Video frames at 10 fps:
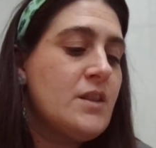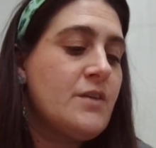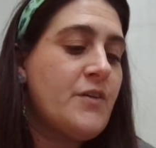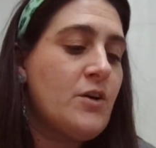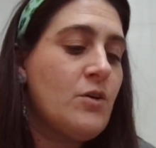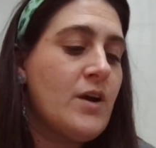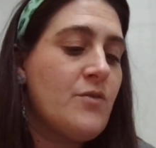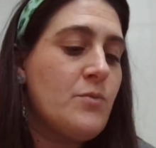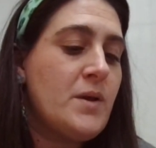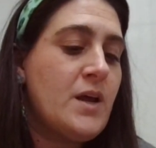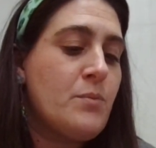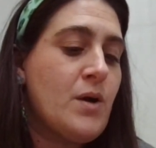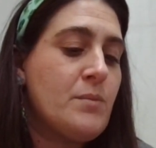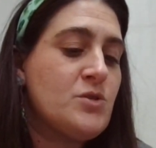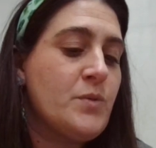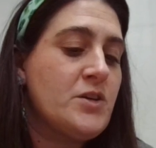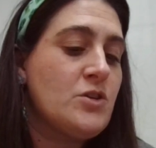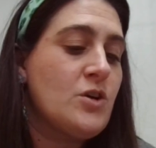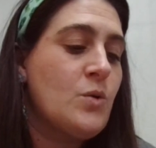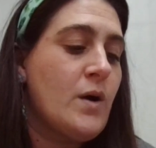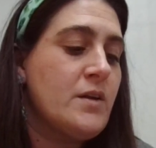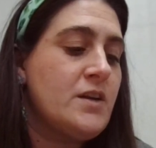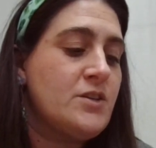The federal government had promised racial equality